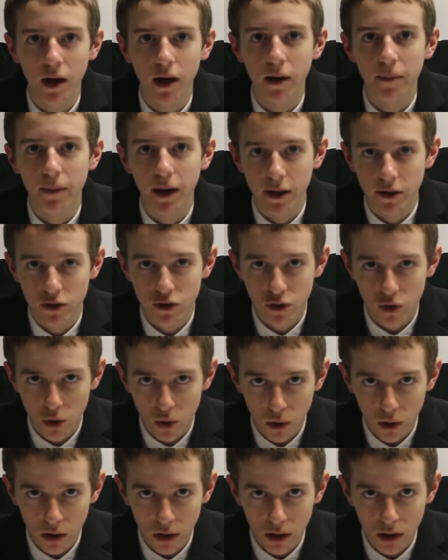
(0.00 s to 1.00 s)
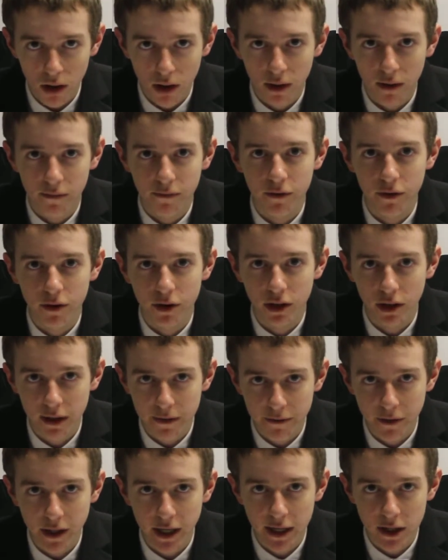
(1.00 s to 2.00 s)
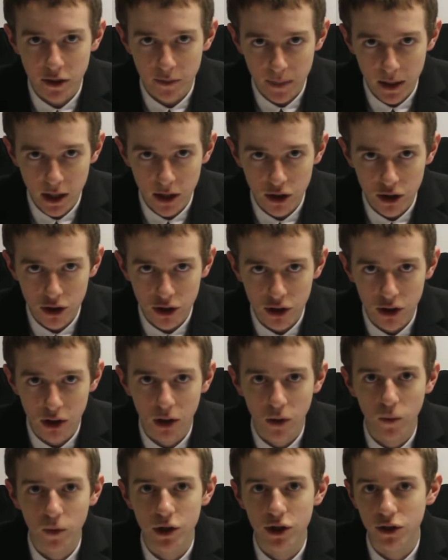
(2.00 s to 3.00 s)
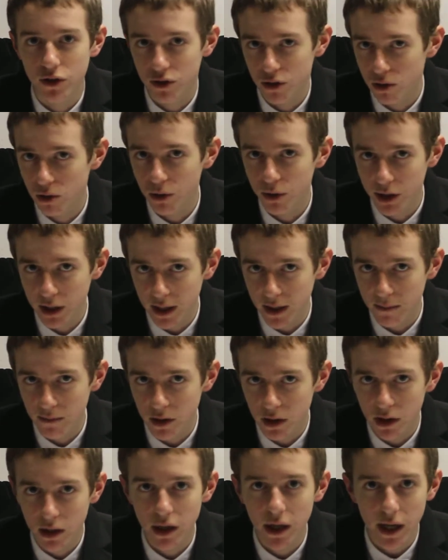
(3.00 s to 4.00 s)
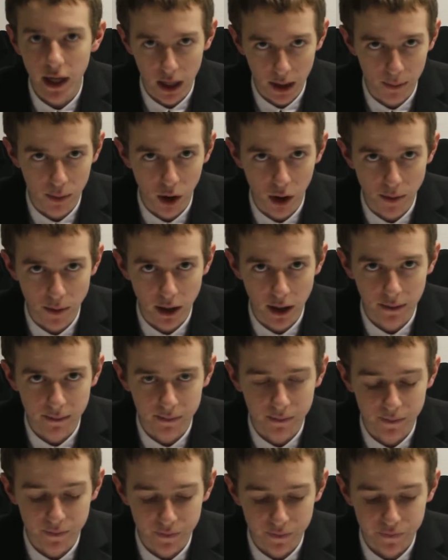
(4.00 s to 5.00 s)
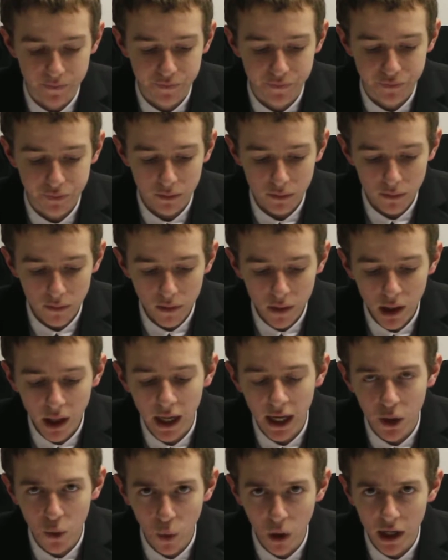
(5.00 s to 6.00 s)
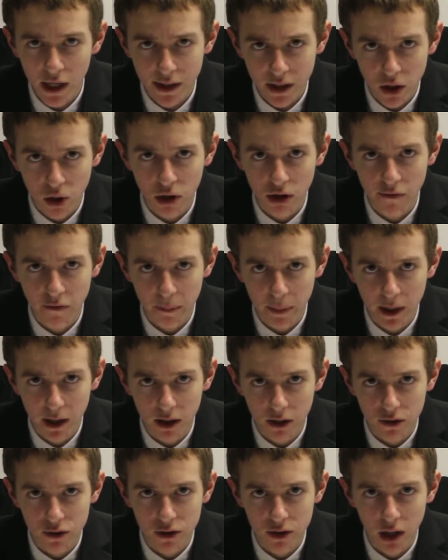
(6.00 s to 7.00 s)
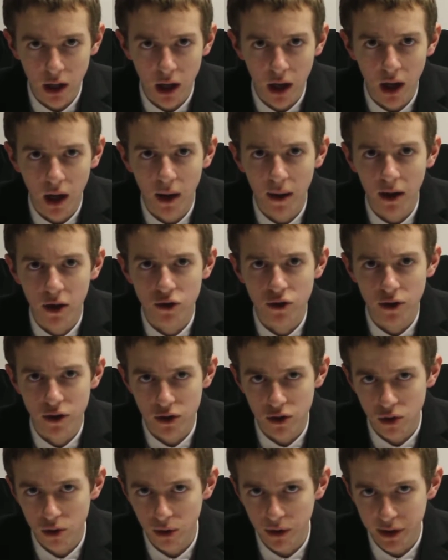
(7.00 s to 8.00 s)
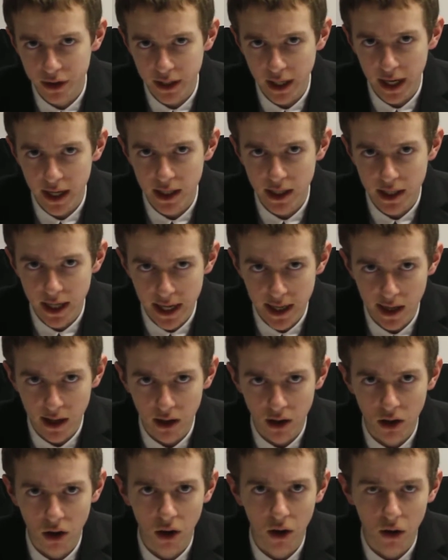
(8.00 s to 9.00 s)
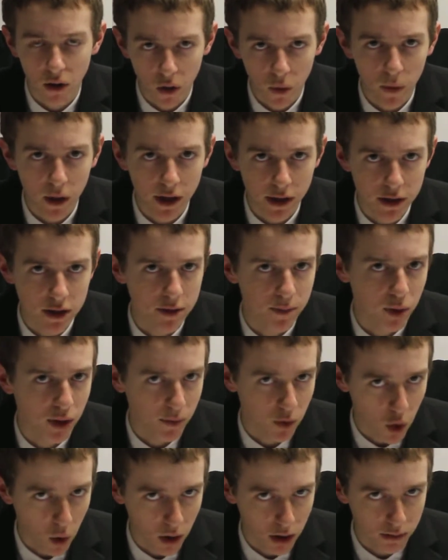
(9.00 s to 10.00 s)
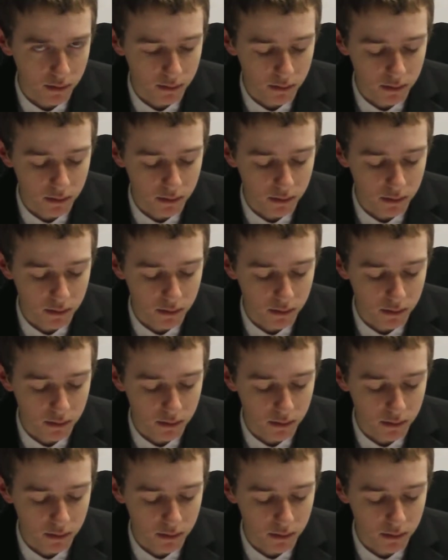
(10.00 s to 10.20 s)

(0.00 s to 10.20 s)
by the school for delivering a speech which the school deemed inappropriate. He won at the Court of Appeals, so the school decided to take it all the way to the Supreme Court.